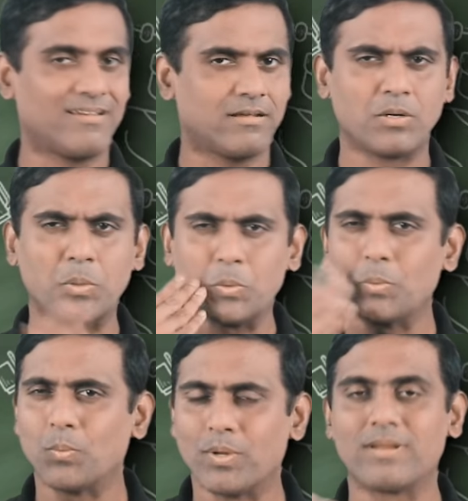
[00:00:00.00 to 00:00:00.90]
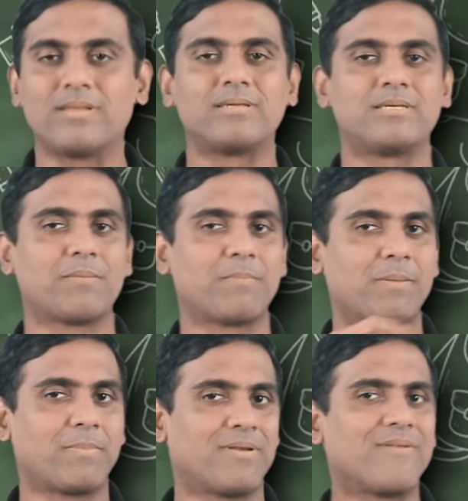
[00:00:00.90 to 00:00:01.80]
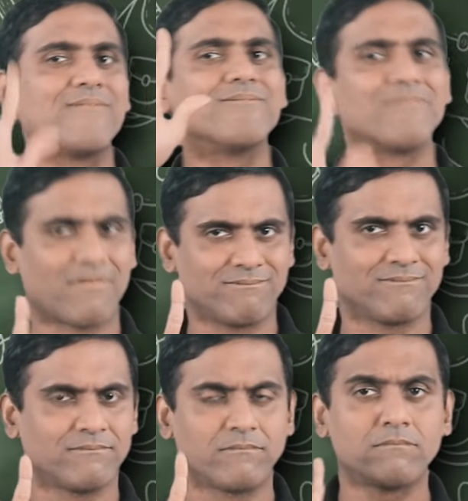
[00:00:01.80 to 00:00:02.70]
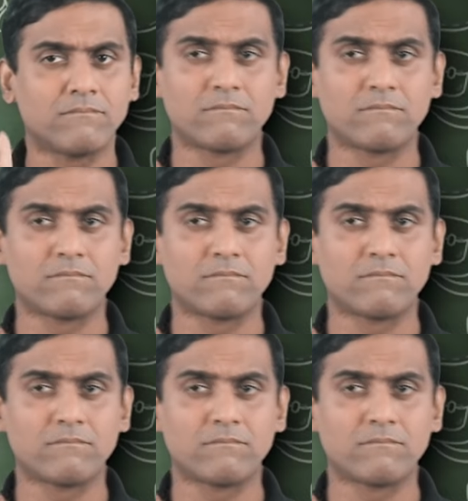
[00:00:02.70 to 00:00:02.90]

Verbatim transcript: Teachers' Day is celebrated on the fifth of September